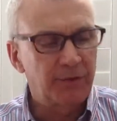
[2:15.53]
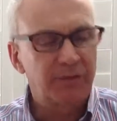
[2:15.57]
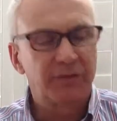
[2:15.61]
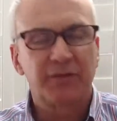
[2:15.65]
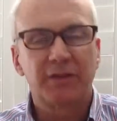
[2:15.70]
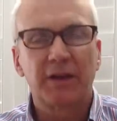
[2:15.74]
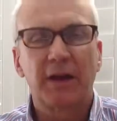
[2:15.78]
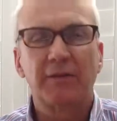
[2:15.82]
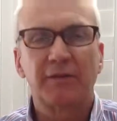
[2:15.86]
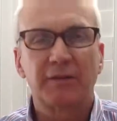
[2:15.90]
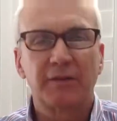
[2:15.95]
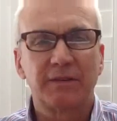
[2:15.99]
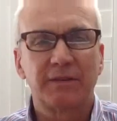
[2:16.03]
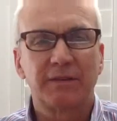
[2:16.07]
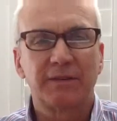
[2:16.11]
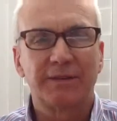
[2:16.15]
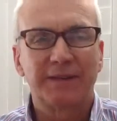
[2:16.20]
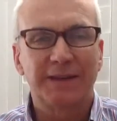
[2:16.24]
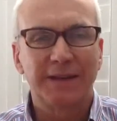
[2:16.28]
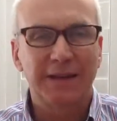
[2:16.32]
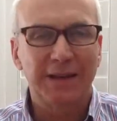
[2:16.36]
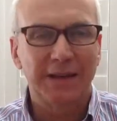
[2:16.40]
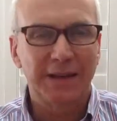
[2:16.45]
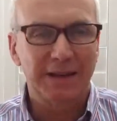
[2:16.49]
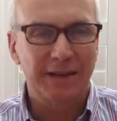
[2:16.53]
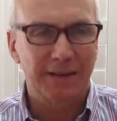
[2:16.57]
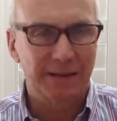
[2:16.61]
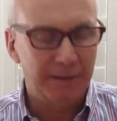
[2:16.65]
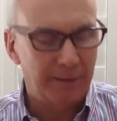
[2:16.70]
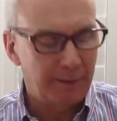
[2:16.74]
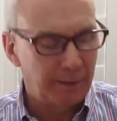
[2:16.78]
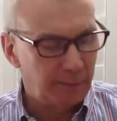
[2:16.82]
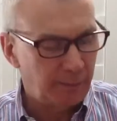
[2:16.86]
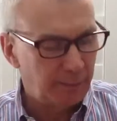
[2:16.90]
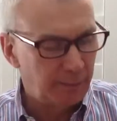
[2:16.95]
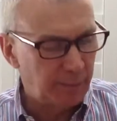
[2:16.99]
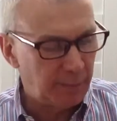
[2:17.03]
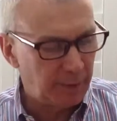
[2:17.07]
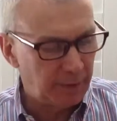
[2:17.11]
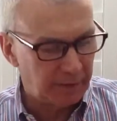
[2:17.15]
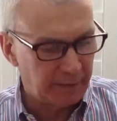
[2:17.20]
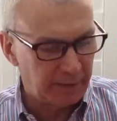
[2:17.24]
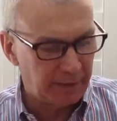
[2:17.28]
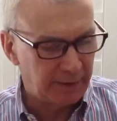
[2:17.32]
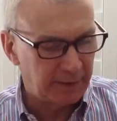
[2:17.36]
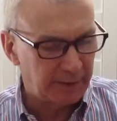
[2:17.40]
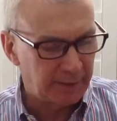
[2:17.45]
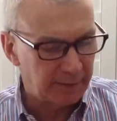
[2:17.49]
17
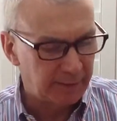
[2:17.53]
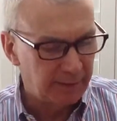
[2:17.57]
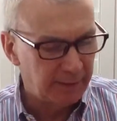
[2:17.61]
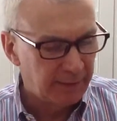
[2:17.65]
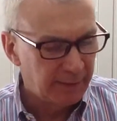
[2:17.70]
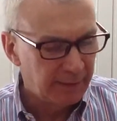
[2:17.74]
million.